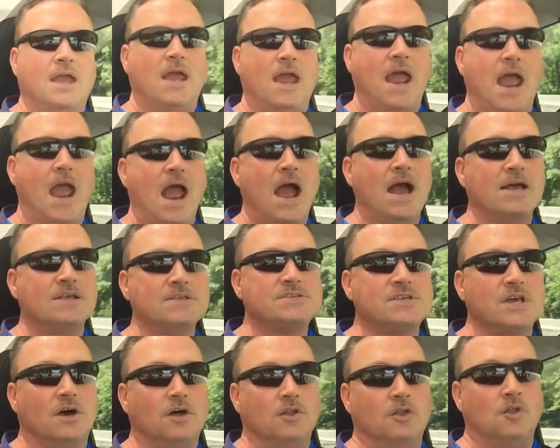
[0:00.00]
as
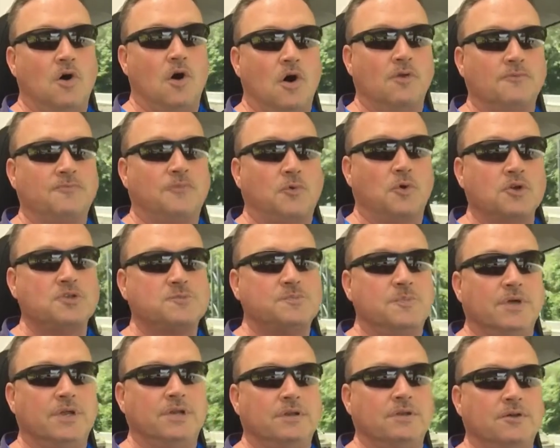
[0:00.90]
a law
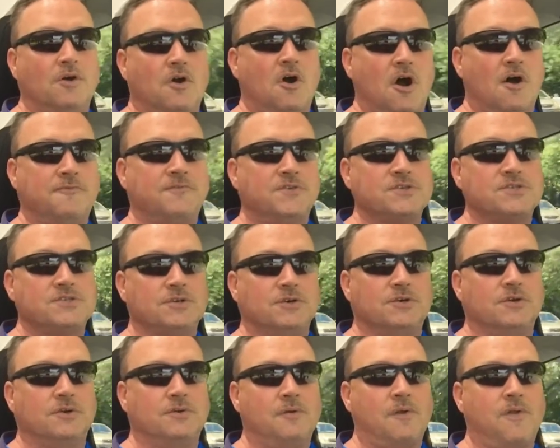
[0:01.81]
enforcement
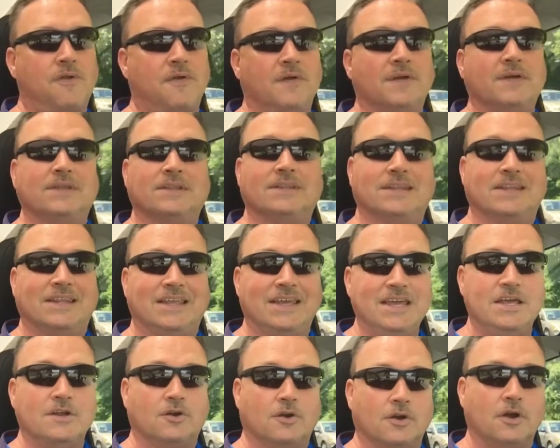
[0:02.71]
officer
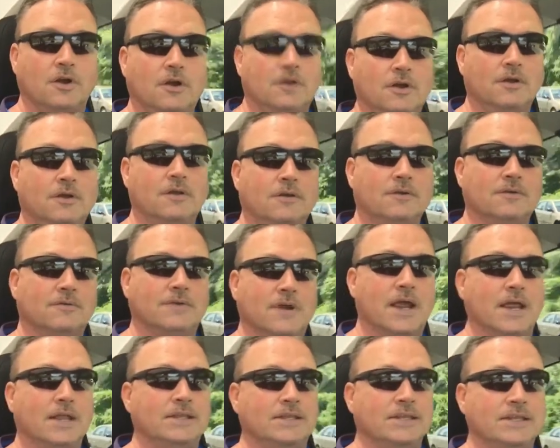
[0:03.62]
leader,
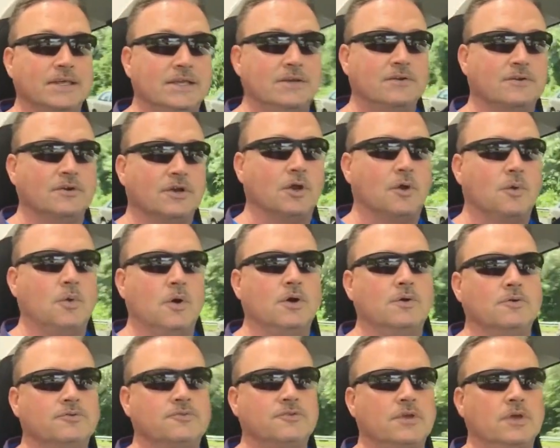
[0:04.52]
right? Leader in
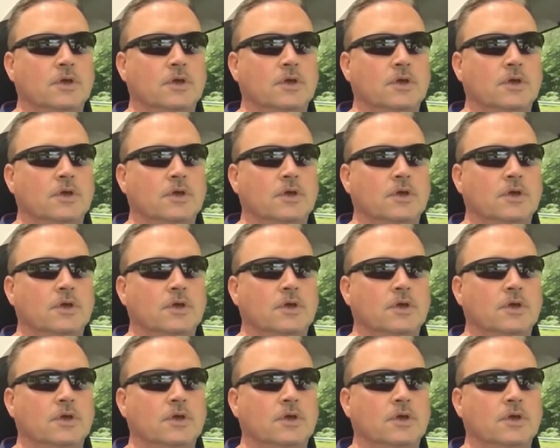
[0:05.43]
quotes,